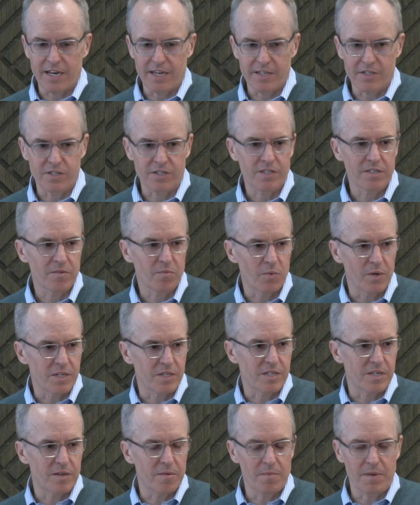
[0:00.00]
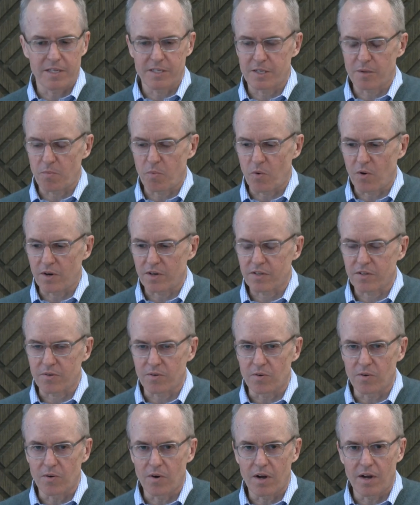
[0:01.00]
his wisdom and support
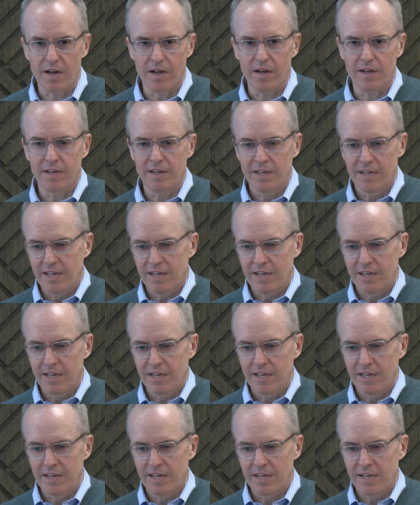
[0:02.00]
through uh,